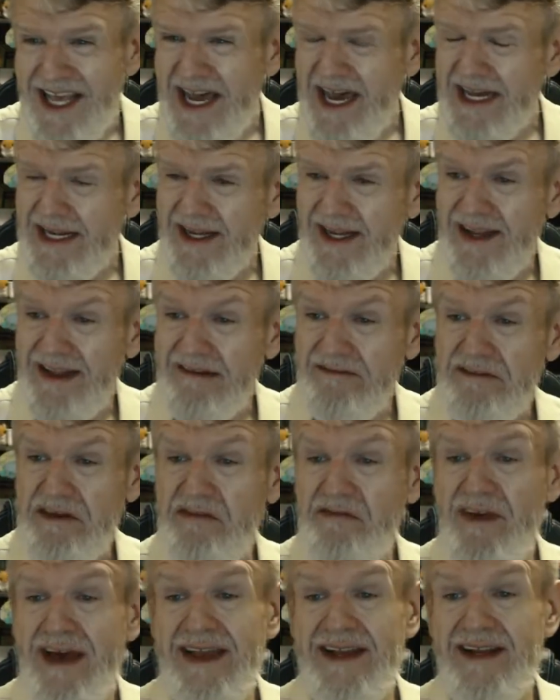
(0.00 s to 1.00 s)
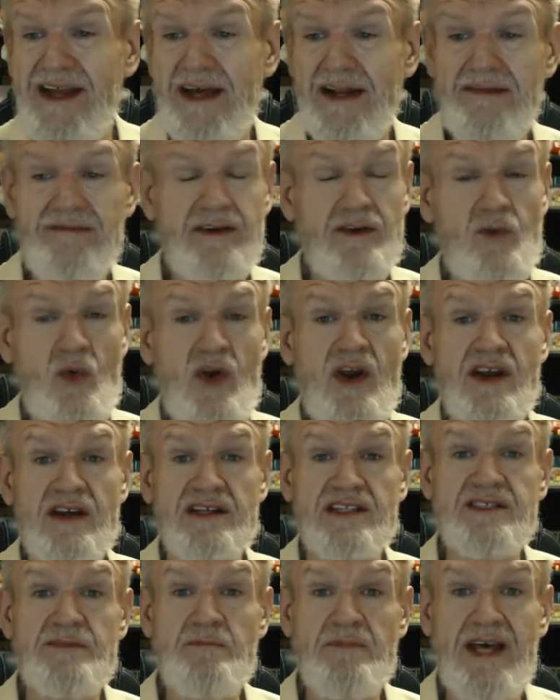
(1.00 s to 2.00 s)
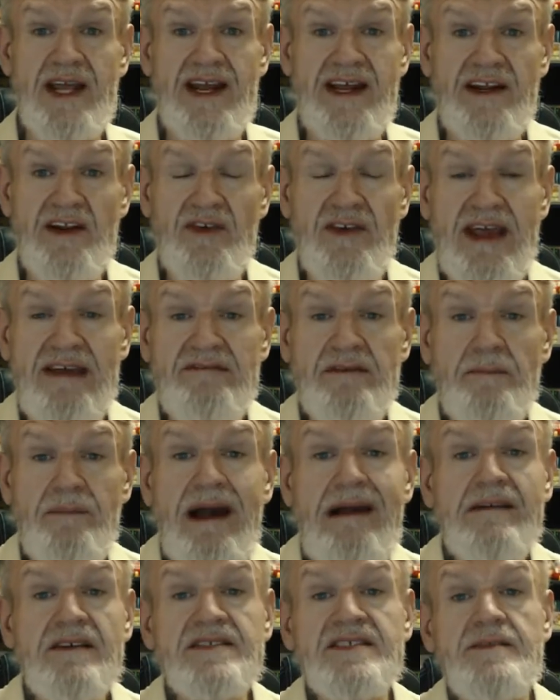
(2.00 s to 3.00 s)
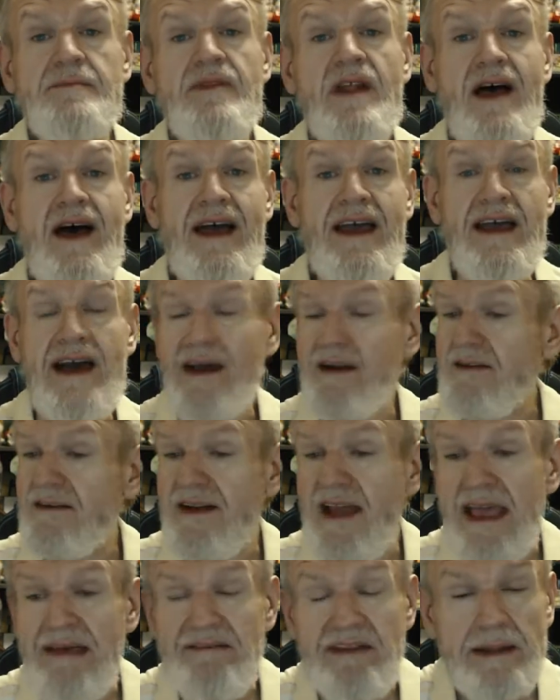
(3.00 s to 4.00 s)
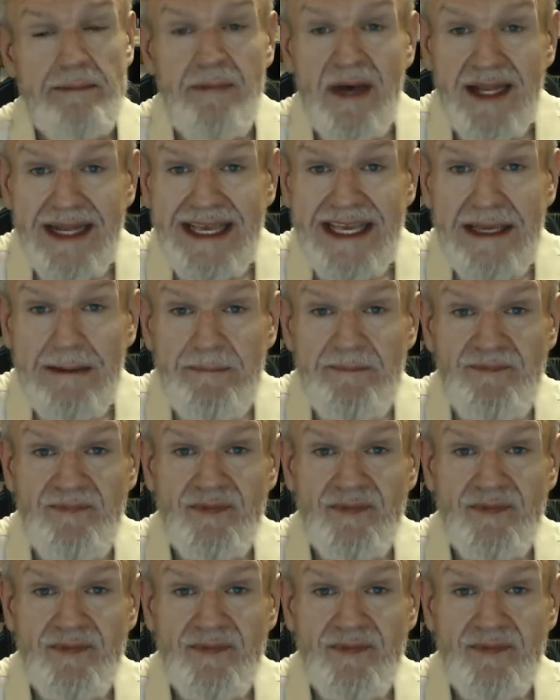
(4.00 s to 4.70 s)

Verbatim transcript: I'd love to find out if it works, but I don't have a power supply. I don't have any money.